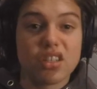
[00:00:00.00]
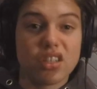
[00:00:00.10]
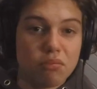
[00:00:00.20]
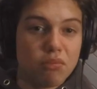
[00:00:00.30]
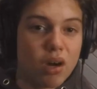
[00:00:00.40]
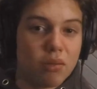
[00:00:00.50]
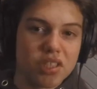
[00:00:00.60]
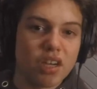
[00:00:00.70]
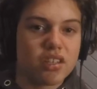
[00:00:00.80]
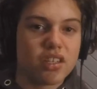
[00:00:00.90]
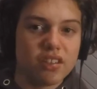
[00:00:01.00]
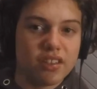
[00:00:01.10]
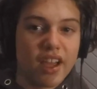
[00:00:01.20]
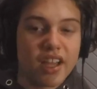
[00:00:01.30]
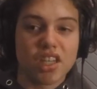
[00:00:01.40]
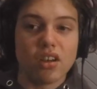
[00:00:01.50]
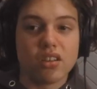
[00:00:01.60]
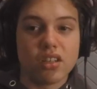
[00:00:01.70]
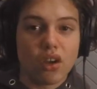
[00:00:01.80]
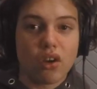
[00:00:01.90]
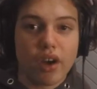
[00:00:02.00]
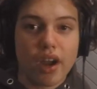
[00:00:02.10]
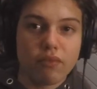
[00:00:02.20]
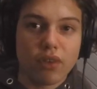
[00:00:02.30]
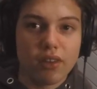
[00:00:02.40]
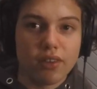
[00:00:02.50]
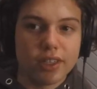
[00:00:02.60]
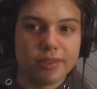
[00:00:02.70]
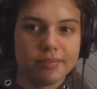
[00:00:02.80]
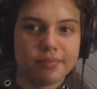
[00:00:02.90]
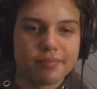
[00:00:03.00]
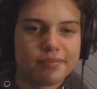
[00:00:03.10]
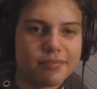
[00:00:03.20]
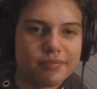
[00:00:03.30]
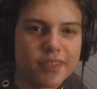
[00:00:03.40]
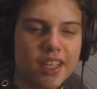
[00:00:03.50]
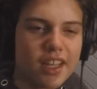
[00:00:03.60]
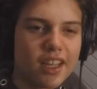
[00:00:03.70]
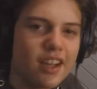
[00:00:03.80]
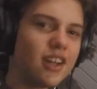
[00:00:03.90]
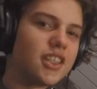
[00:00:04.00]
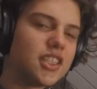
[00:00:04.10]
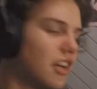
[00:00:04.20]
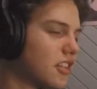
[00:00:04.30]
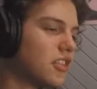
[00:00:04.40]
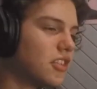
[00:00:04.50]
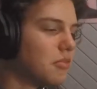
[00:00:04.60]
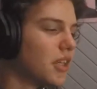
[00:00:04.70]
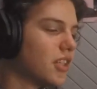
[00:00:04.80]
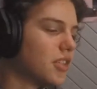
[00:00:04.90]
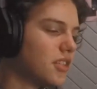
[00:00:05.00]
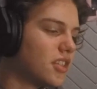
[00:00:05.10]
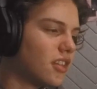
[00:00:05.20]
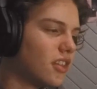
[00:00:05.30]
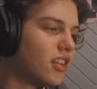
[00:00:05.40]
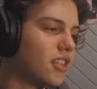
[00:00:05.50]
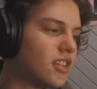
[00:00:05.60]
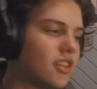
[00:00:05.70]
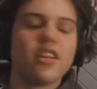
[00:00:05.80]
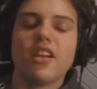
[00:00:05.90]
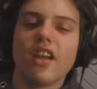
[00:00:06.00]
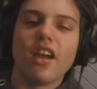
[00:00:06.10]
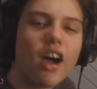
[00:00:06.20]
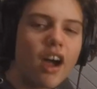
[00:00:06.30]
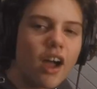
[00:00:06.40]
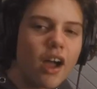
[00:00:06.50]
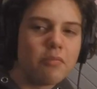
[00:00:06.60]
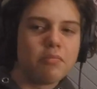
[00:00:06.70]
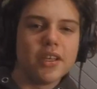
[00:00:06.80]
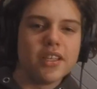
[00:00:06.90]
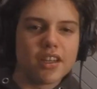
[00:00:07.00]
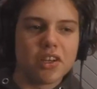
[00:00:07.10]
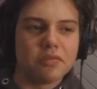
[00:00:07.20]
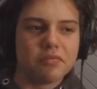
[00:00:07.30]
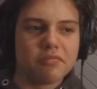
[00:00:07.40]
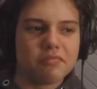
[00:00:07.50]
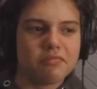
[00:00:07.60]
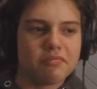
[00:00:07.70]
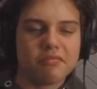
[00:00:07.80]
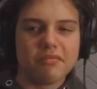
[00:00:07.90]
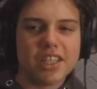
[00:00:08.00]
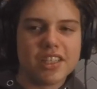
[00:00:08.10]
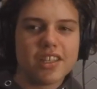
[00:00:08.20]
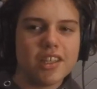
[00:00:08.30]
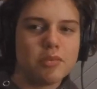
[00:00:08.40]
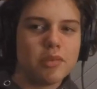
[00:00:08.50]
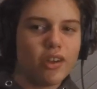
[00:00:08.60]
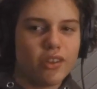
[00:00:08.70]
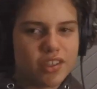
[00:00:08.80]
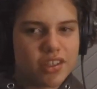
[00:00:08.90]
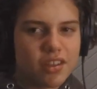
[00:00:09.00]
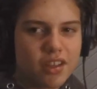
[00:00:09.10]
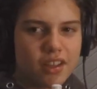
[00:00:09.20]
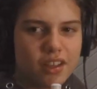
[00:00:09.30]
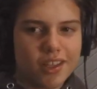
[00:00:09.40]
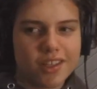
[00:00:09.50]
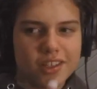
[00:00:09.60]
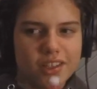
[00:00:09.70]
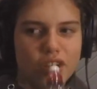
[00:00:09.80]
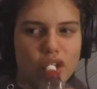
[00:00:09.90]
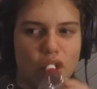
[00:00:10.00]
to your mum. Share it to your dad. Share it to your grandfather. Share it to the biggest music nerds. Peace out. It's TSP Hollers. Yeah, see ya.